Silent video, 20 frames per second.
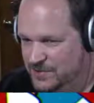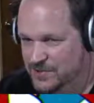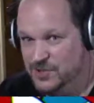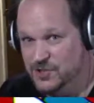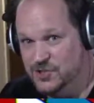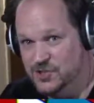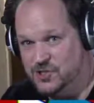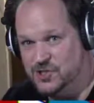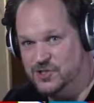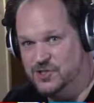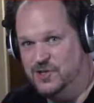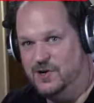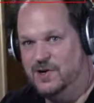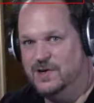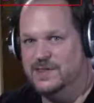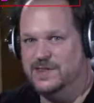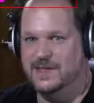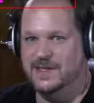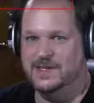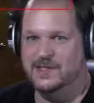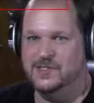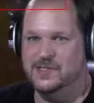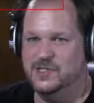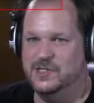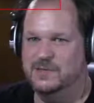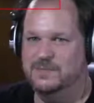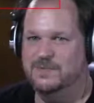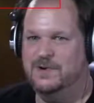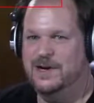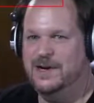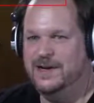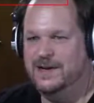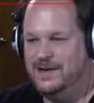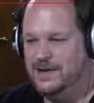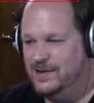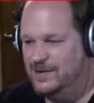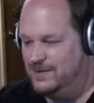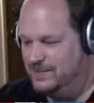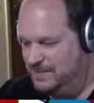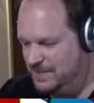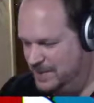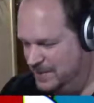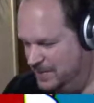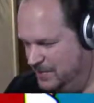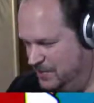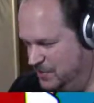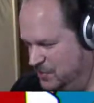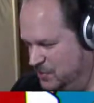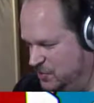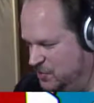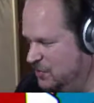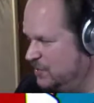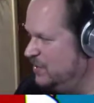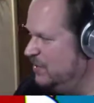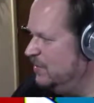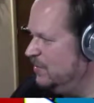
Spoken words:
just start things up right here because